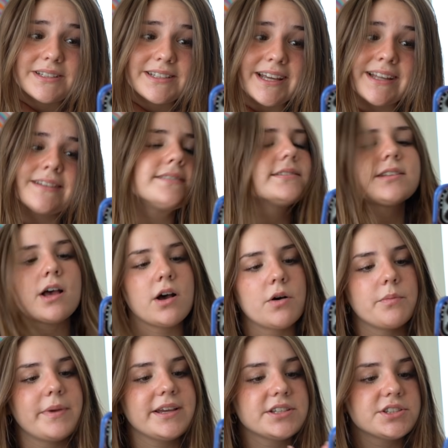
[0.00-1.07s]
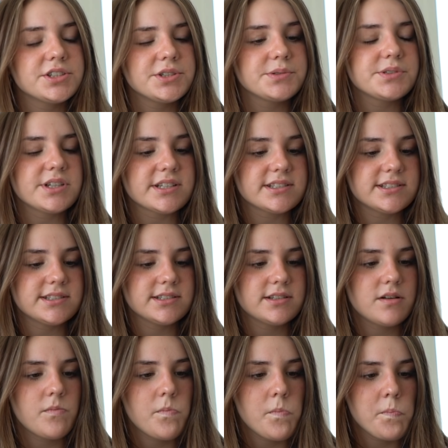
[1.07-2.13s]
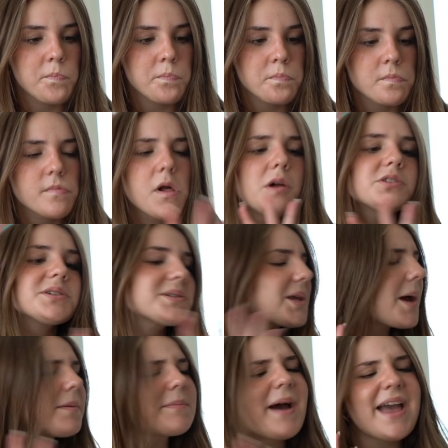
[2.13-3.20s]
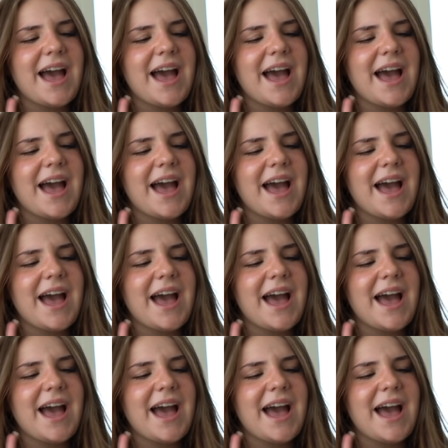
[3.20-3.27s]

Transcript: we did. So make sure you just, just come to my